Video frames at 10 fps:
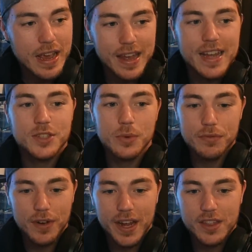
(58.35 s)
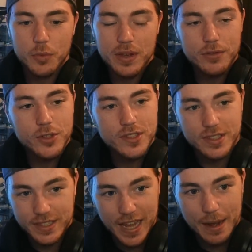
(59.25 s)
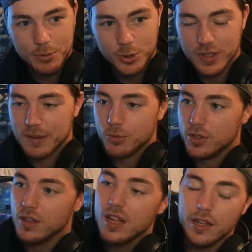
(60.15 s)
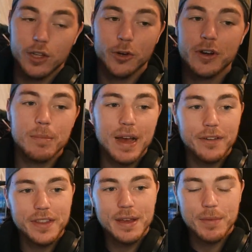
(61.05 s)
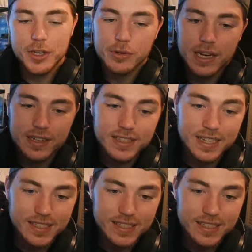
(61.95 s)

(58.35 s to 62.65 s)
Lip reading: And as we find the Weevils and capture them, we'll learn about them, and you guys get